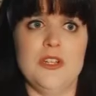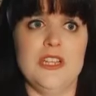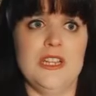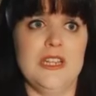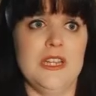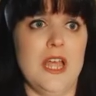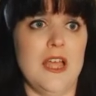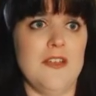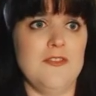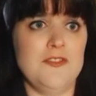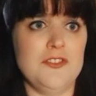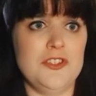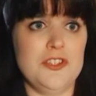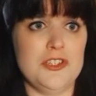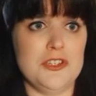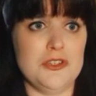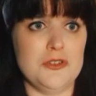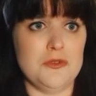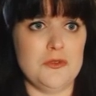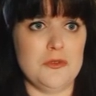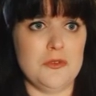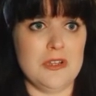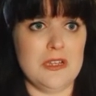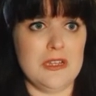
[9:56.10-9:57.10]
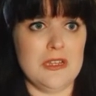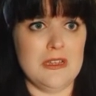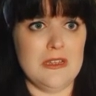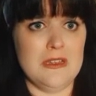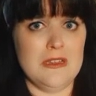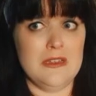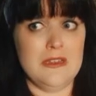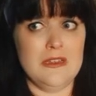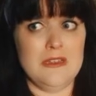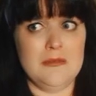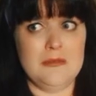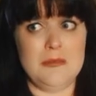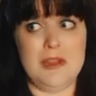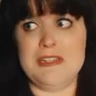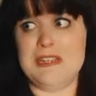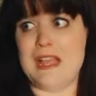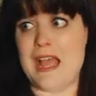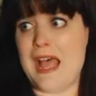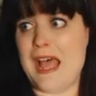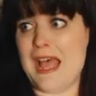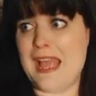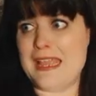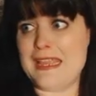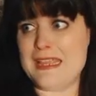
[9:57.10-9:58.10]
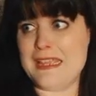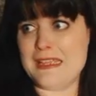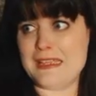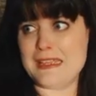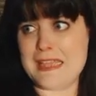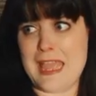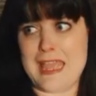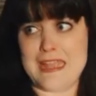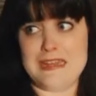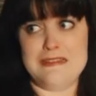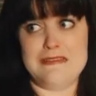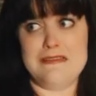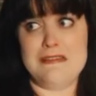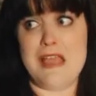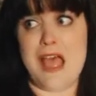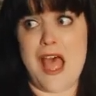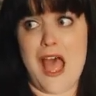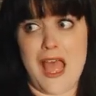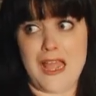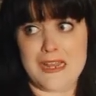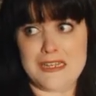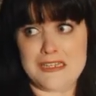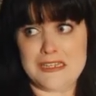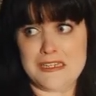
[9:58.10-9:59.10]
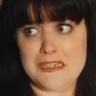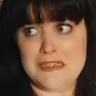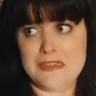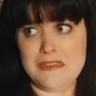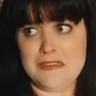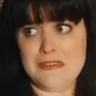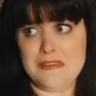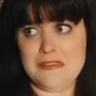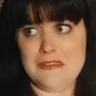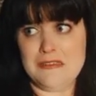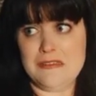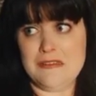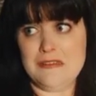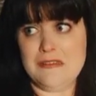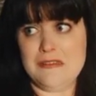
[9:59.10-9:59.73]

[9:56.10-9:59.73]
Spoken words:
I would love to, but I cannot.